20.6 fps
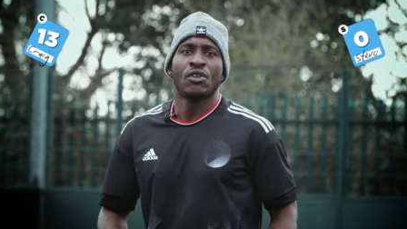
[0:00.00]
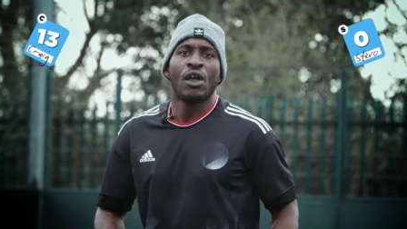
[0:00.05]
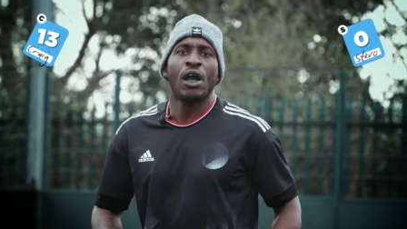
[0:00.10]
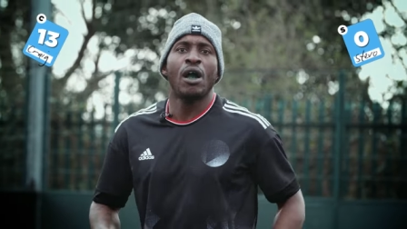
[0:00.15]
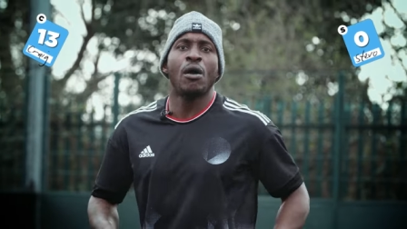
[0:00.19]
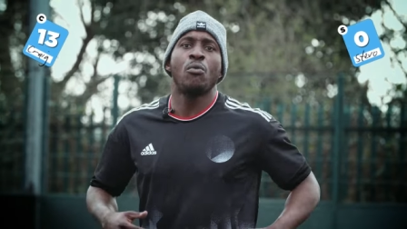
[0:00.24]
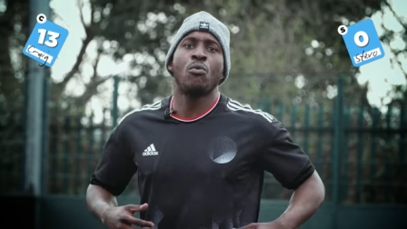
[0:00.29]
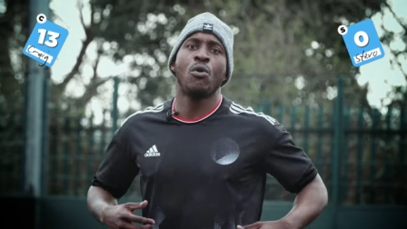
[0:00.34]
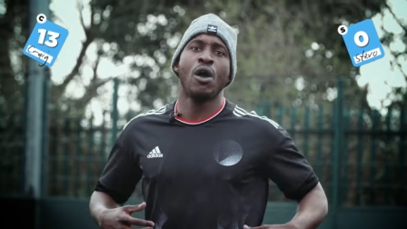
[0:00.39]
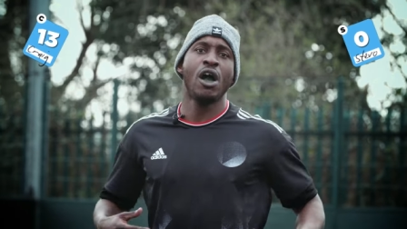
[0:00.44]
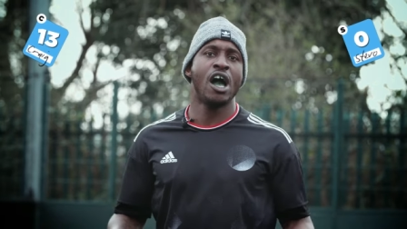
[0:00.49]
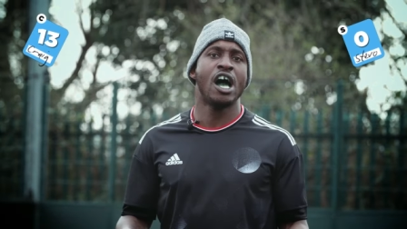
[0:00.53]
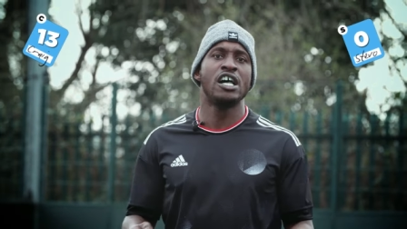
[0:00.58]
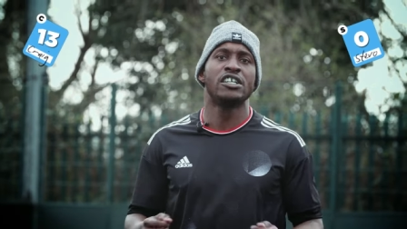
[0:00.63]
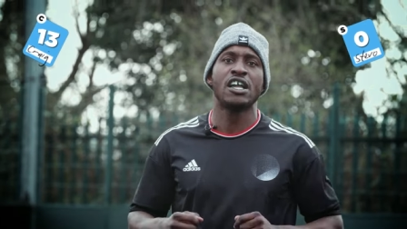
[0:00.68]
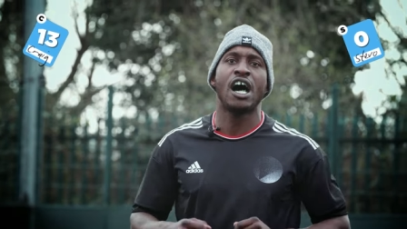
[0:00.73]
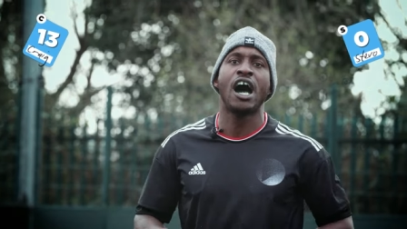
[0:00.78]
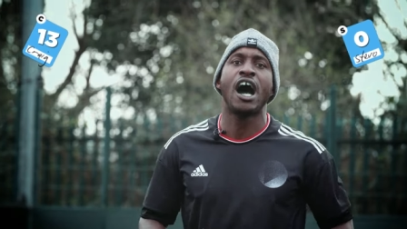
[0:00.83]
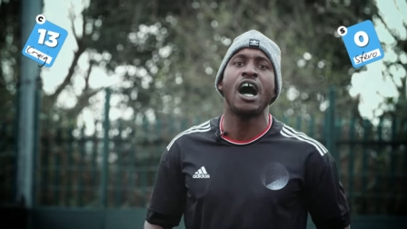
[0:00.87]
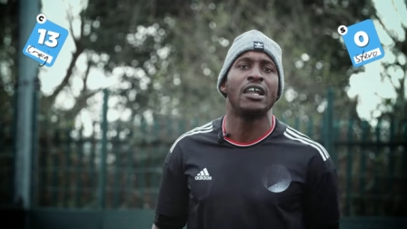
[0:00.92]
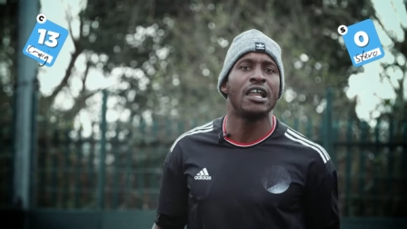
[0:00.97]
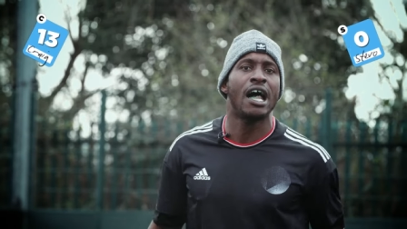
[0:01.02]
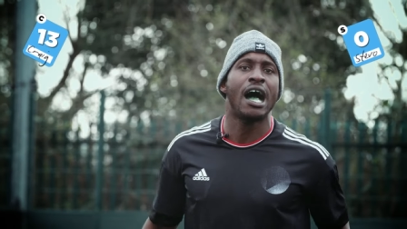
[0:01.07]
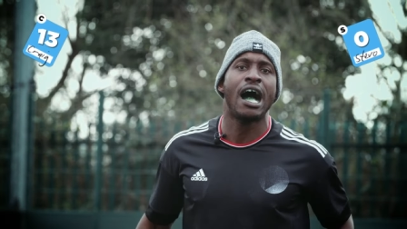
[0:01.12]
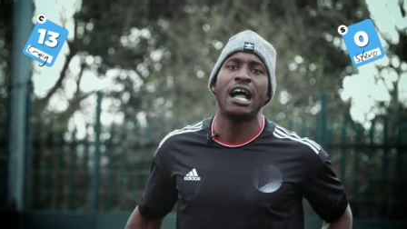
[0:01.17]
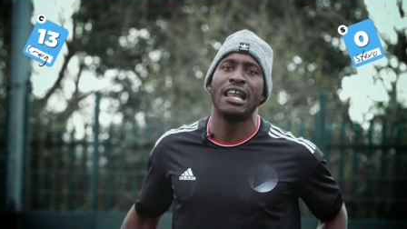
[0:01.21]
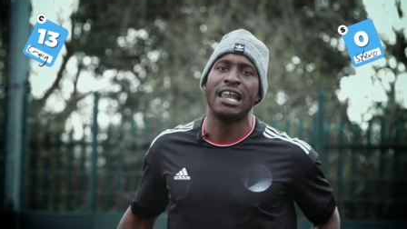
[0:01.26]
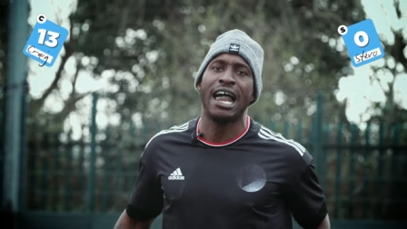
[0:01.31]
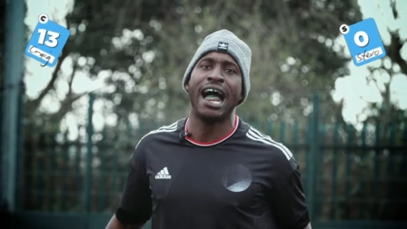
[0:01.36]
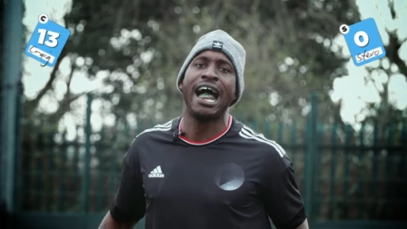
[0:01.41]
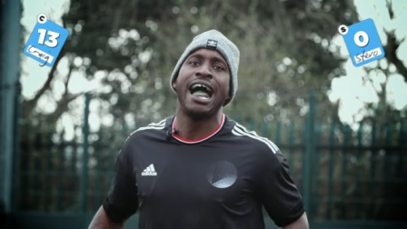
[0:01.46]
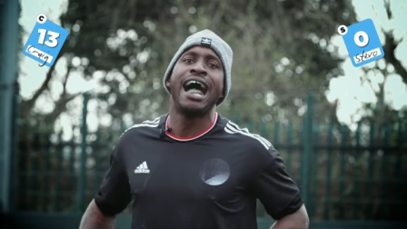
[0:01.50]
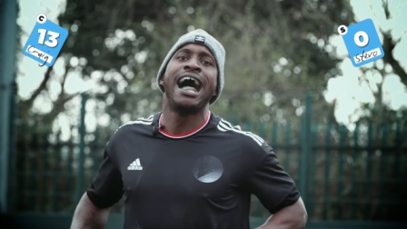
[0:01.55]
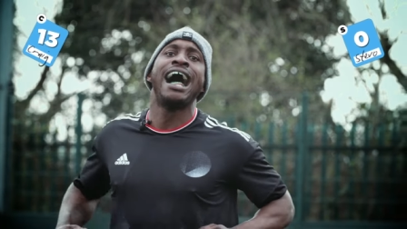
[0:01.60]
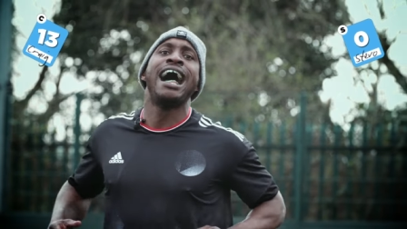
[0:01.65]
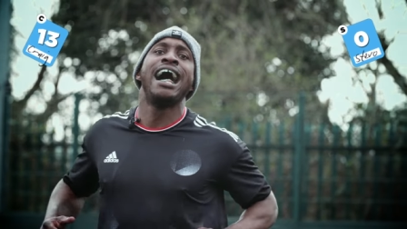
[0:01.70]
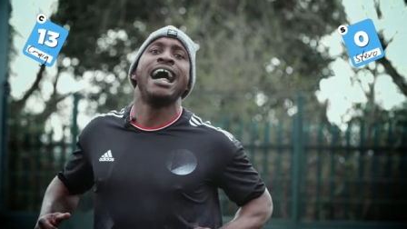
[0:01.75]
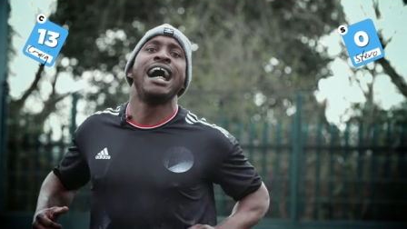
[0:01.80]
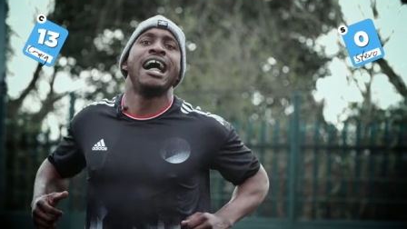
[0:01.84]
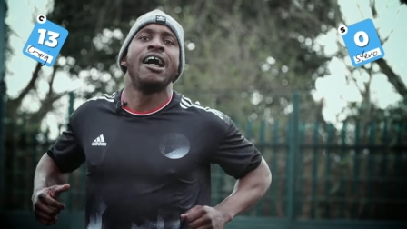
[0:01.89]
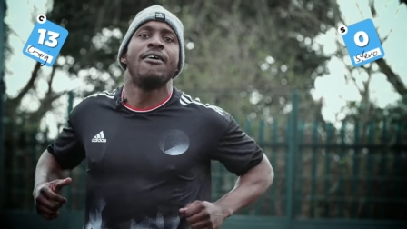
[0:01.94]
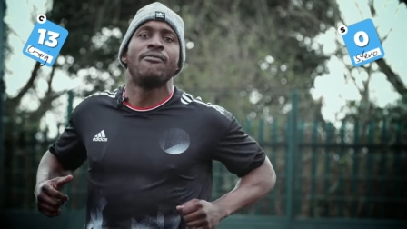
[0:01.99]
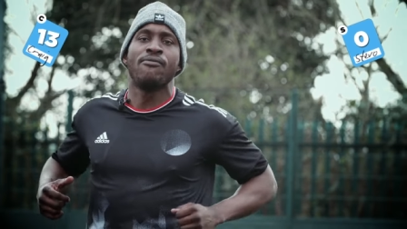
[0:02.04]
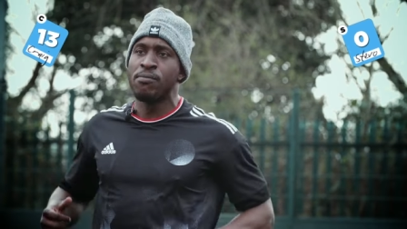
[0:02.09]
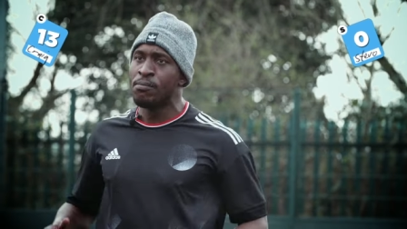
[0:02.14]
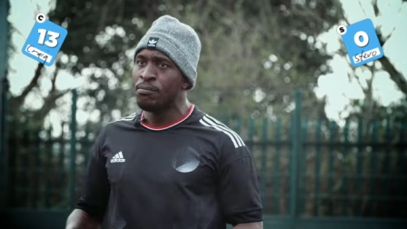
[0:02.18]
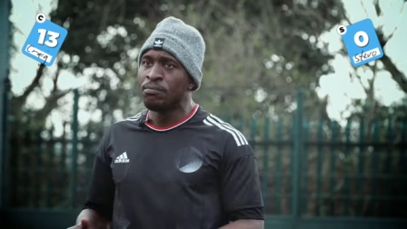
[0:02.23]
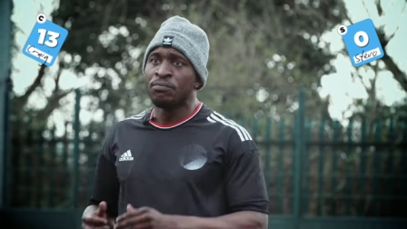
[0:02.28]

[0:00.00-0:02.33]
and words are all I have